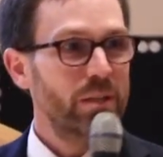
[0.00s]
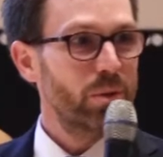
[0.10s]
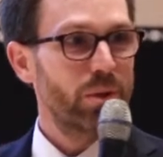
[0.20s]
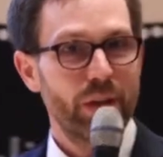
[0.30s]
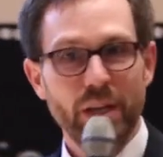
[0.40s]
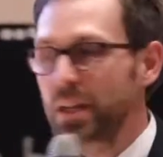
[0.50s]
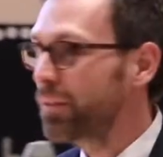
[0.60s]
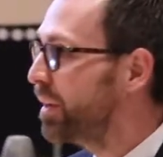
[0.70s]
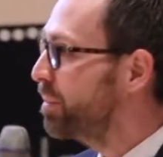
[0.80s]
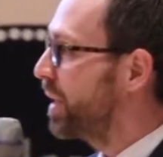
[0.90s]
in to thank
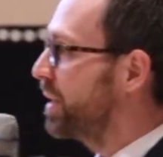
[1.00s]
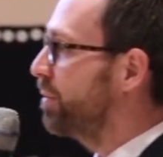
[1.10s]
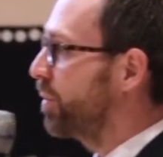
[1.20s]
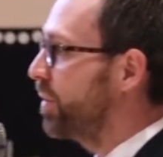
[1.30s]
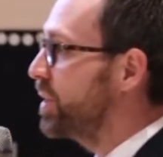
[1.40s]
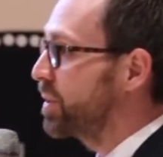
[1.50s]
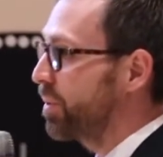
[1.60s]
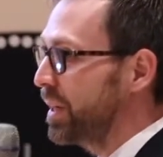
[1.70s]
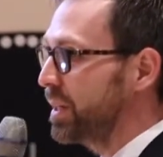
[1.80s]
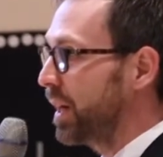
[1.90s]
everybody for this
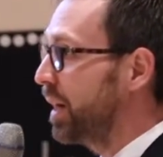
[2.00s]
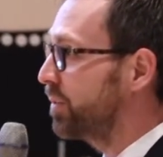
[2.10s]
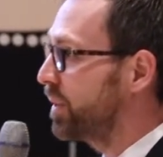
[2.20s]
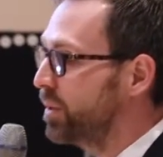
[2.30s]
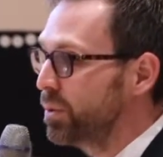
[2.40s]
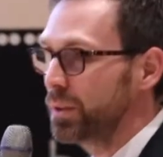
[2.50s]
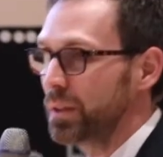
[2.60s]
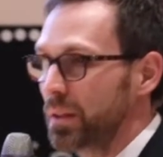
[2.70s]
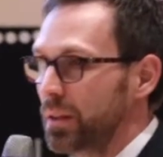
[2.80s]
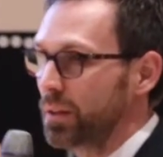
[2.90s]
great afternoon
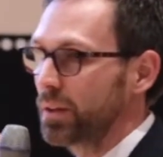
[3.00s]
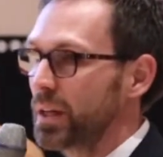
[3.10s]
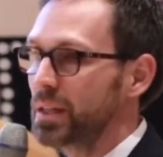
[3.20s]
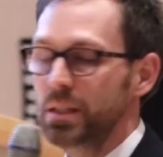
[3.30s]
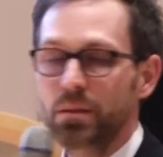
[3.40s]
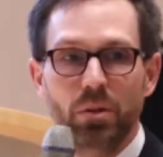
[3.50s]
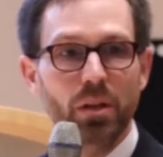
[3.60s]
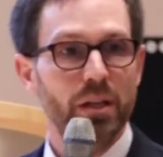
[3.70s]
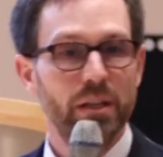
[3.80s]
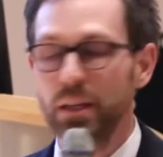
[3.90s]
in the case here in
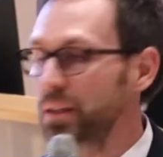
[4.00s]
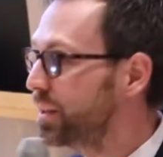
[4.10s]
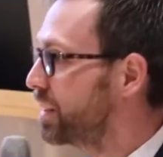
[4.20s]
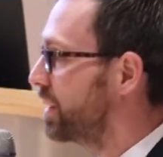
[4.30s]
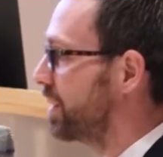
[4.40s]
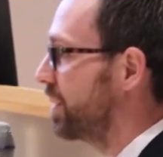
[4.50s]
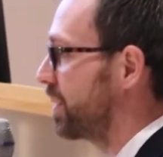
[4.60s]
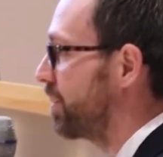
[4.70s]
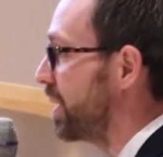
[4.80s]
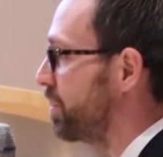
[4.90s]
Berlin, and a
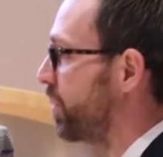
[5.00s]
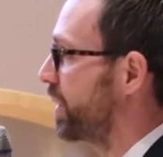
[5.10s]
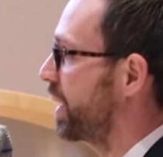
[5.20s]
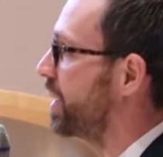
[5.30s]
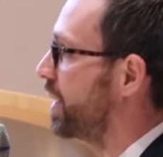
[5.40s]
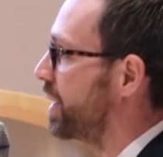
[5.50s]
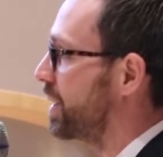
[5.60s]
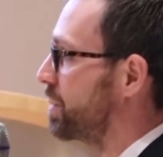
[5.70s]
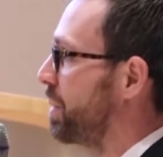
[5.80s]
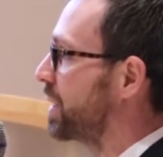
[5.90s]
great morning I
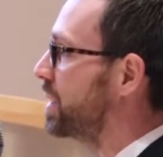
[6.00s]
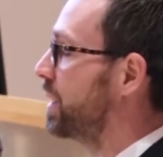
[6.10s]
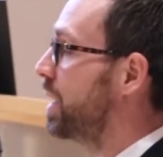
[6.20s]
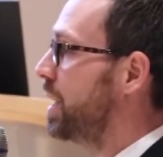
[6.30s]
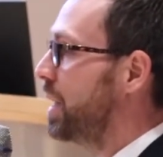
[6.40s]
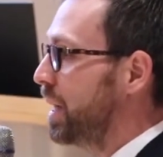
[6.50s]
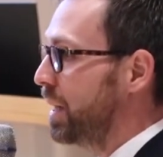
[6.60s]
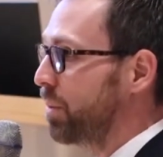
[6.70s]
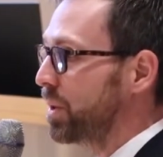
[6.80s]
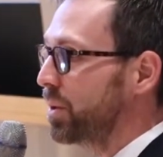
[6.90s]
expect in
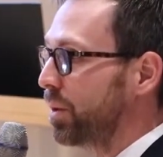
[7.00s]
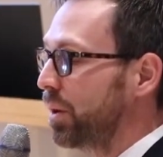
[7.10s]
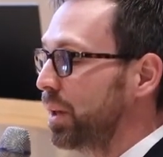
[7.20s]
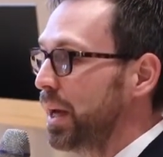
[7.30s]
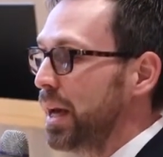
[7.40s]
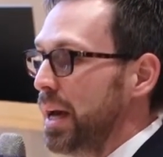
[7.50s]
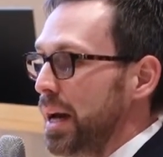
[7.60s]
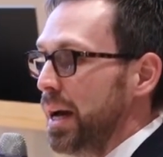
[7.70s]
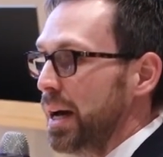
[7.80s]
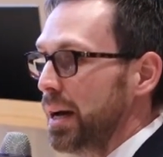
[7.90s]
Montreal.
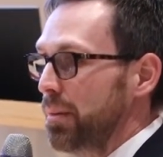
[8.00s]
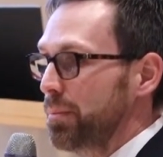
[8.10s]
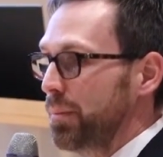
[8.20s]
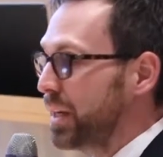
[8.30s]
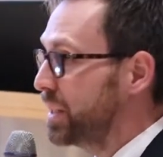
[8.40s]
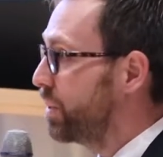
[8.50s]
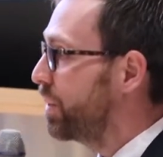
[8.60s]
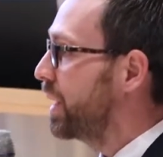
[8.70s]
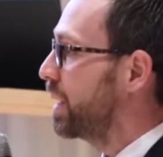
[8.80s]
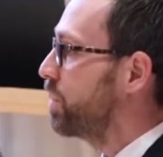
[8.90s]
As
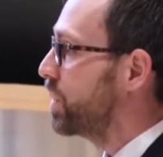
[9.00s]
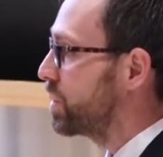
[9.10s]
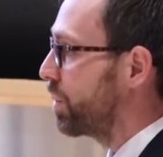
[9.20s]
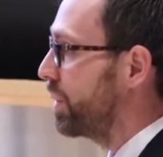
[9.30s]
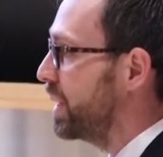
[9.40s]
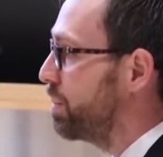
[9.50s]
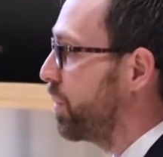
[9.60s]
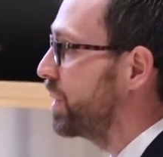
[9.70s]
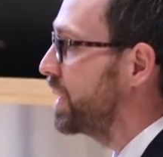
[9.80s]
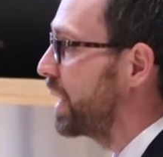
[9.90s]
Jurriaan was already
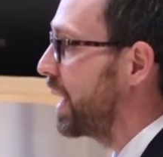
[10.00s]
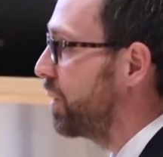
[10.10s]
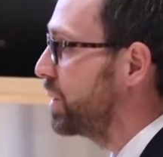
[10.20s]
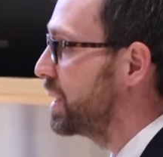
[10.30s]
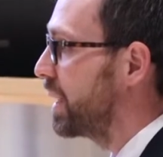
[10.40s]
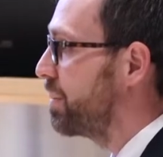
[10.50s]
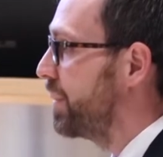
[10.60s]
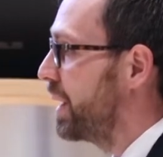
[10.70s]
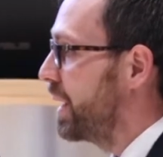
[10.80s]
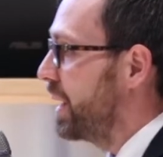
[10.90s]
pointing out,
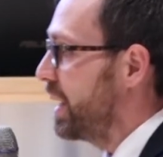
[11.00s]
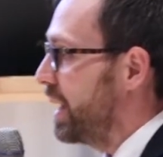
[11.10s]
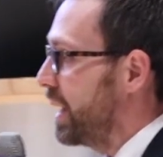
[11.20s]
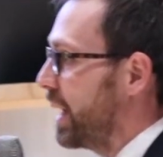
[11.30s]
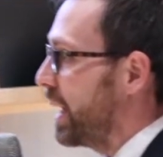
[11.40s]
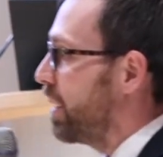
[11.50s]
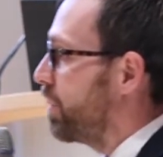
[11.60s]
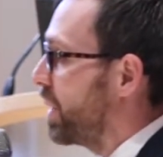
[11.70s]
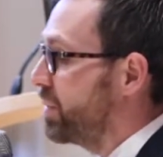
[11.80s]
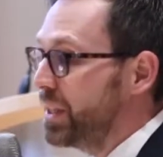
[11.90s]

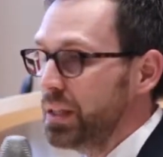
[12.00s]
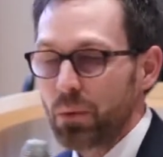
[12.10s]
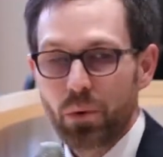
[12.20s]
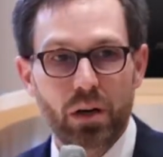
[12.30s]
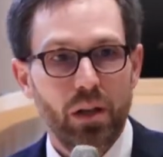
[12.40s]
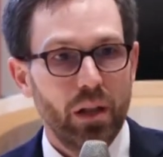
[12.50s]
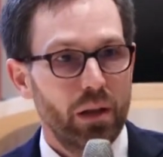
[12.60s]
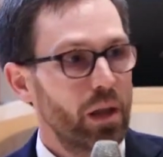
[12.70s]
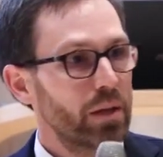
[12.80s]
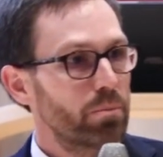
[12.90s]
we have seen there were a
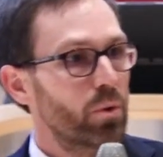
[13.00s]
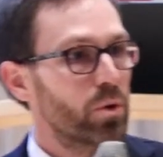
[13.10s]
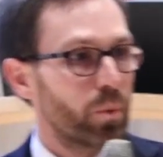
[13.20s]
lot more